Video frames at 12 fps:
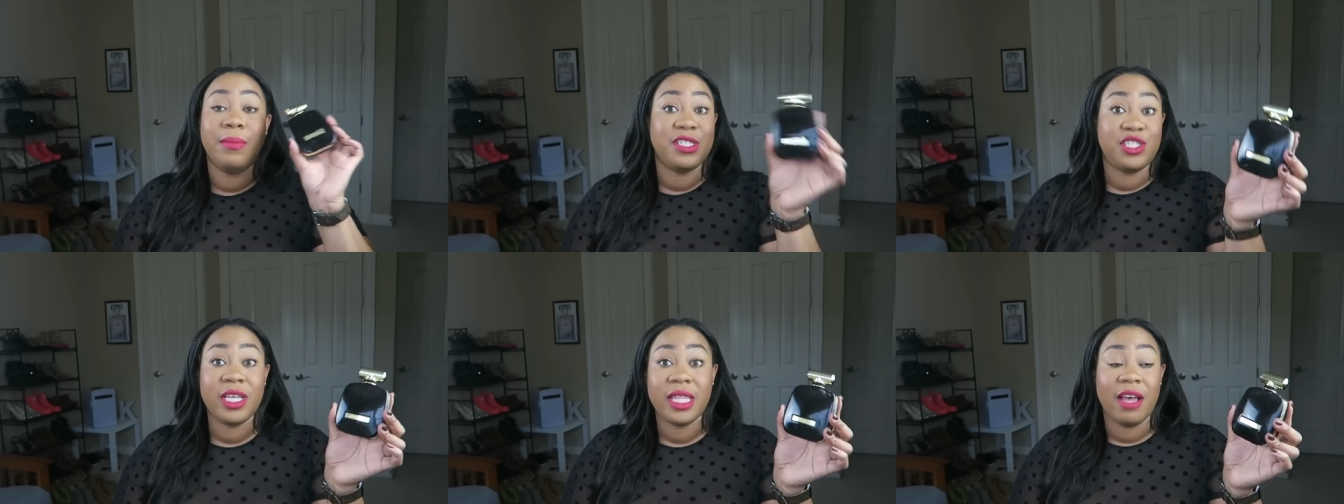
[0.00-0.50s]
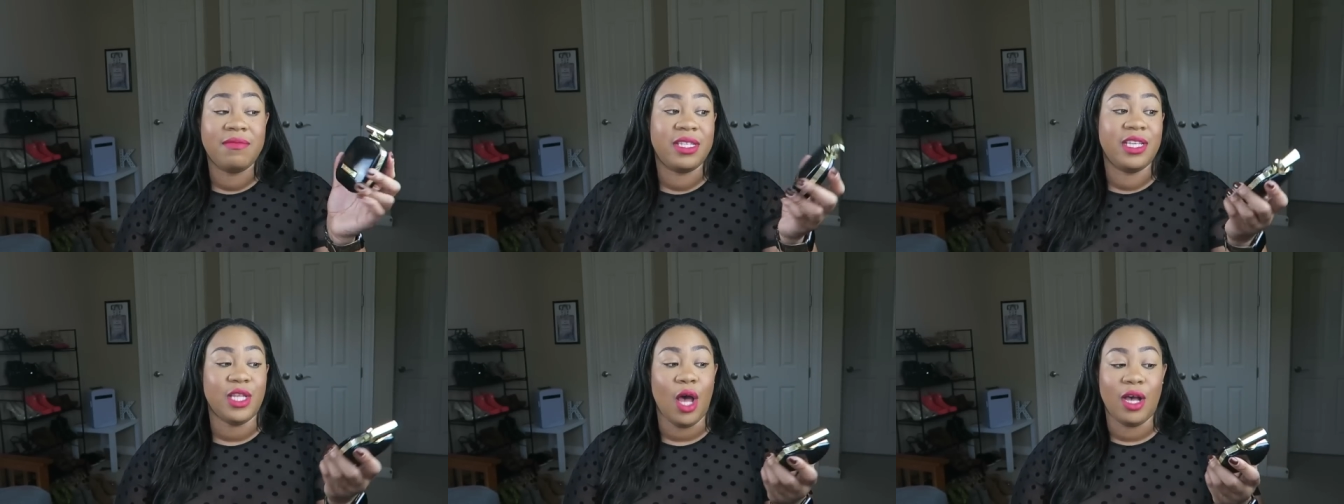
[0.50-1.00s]
but she loves
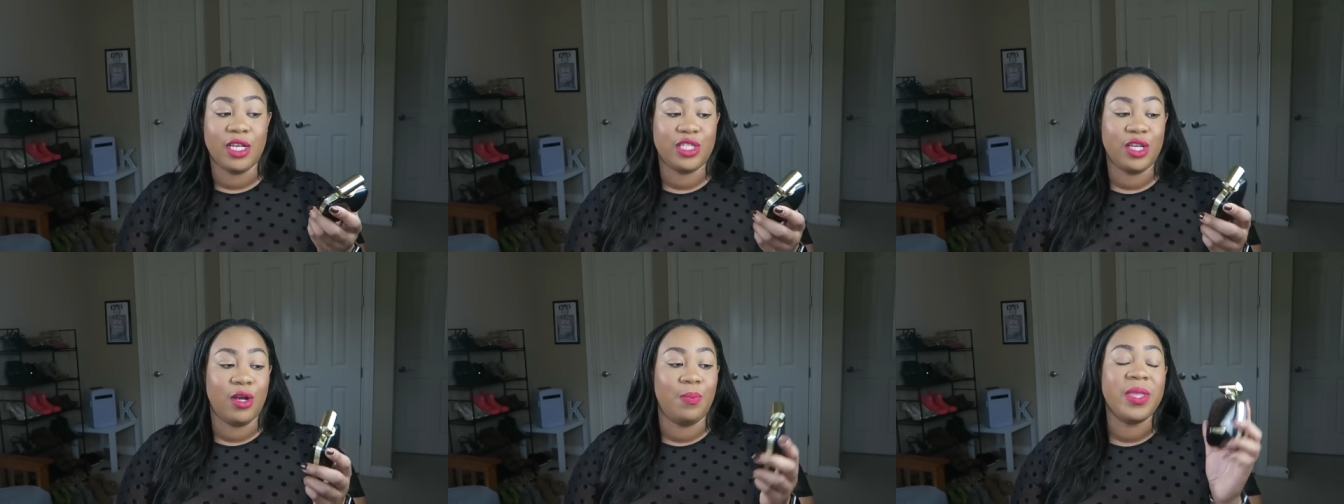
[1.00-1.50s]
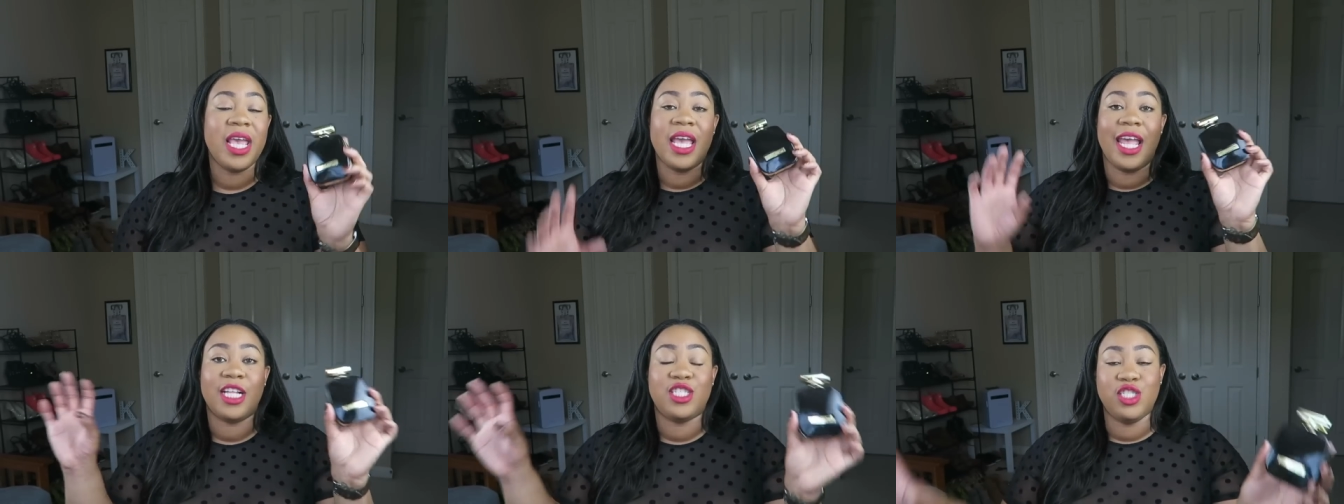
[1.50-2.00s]
this also.
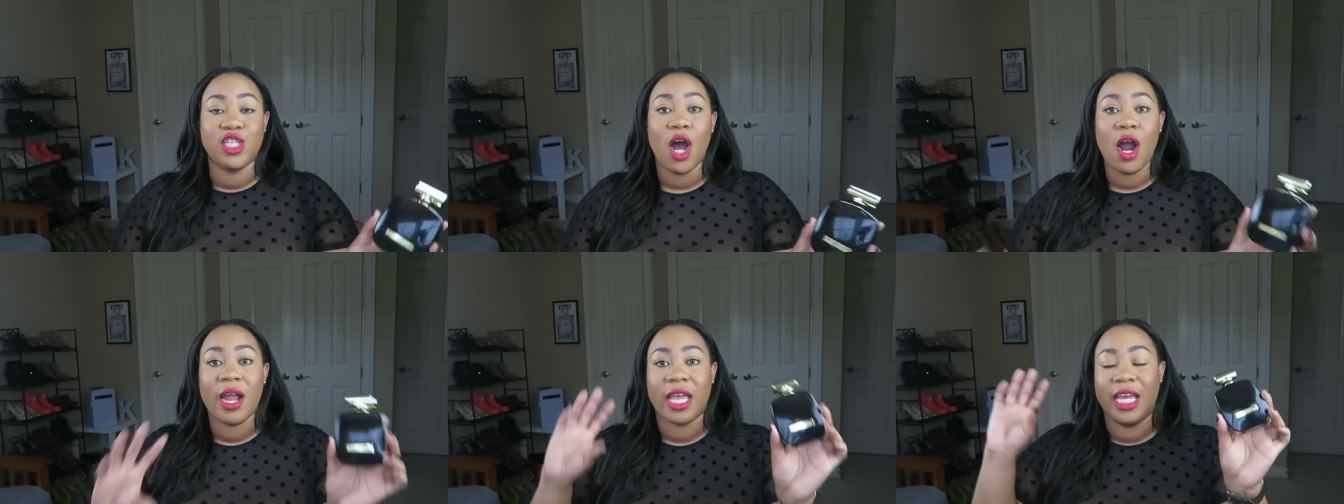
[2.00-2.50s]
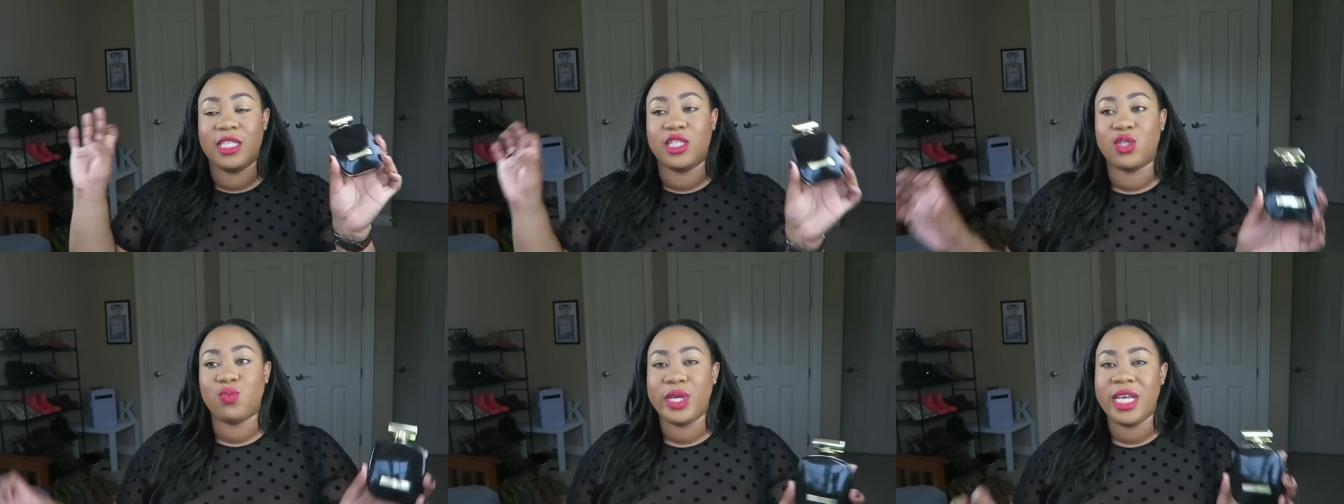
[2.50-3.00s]
It's dark,
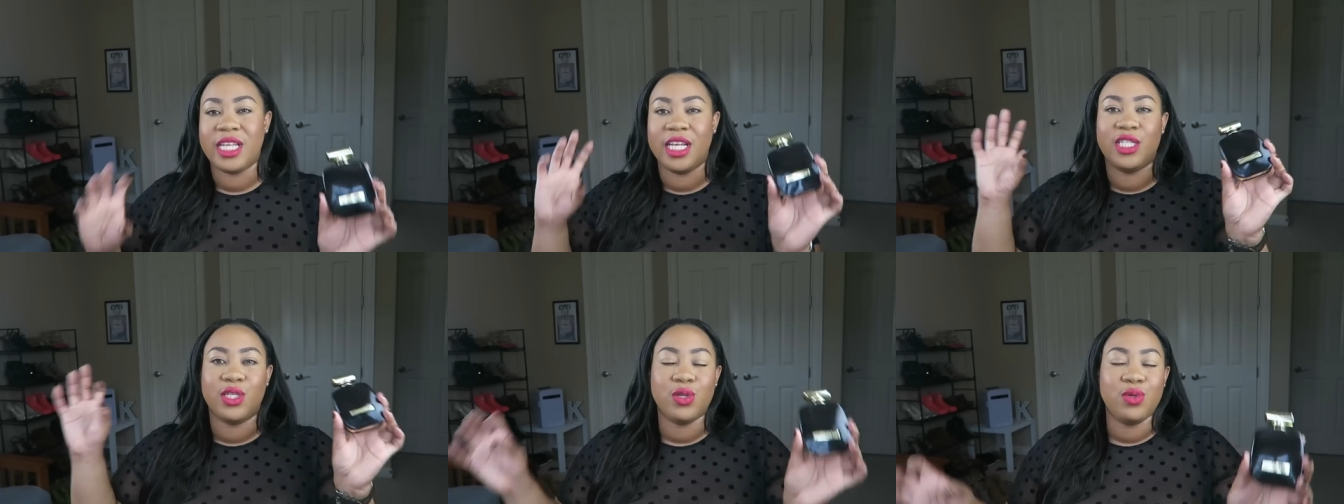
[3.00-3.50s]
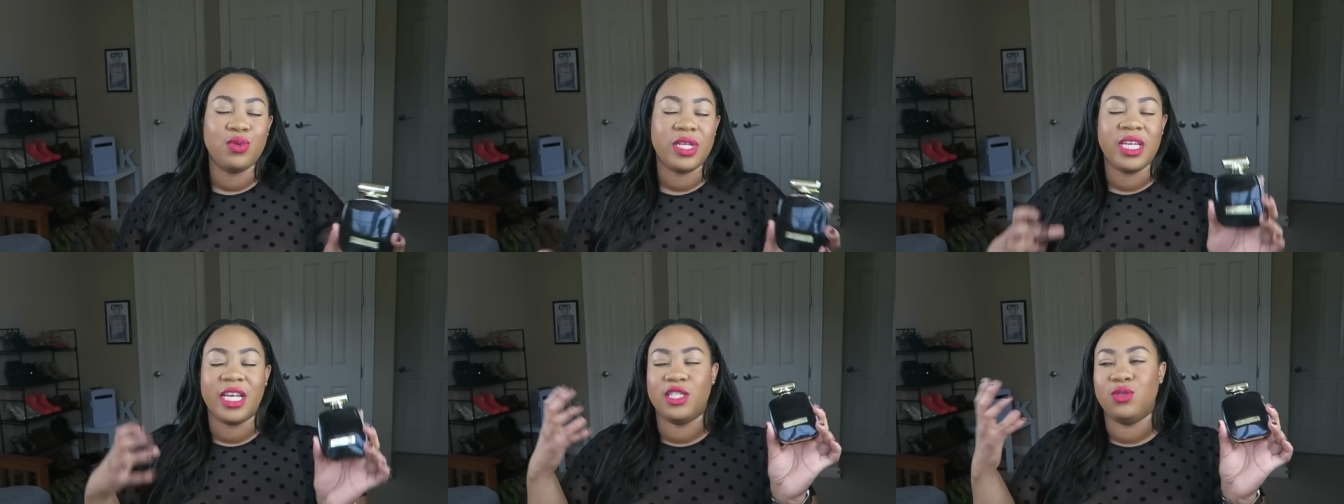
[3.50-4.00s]
it's sweet, it's
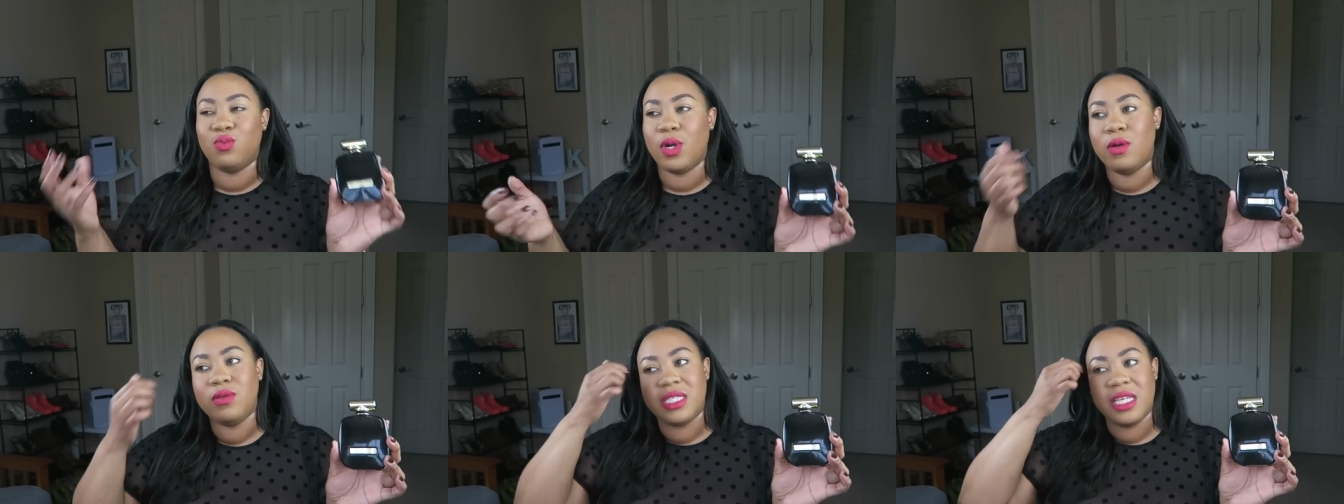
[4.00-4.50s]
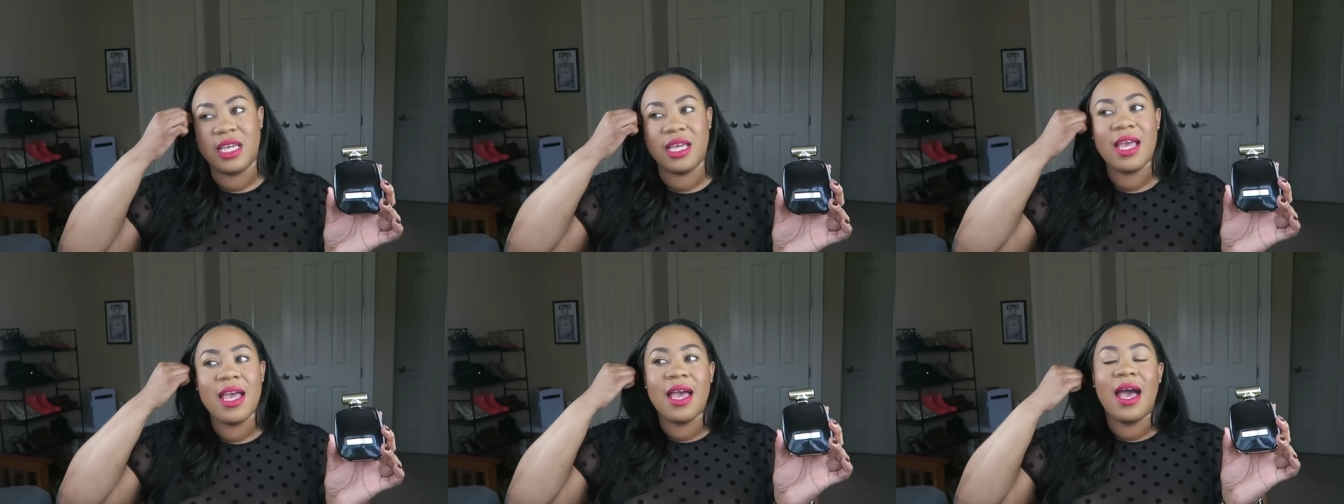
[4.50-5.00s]
oudy, it's rosy.